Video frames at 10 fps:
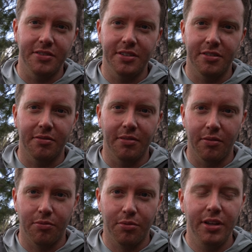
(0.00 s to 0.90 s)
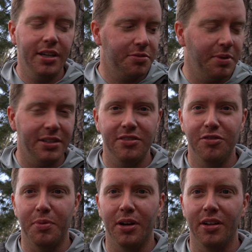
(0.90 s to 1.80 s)
These are really
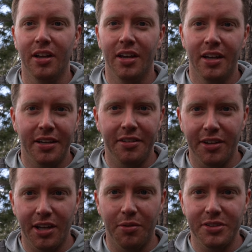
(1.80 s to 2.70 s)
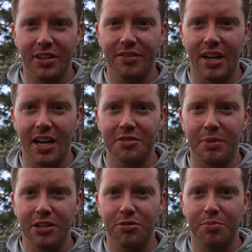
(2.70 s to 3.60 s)
expensive, but you only get one set of eyes,
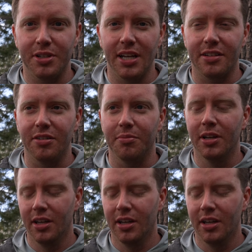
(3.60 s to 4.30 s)
might as well protect them.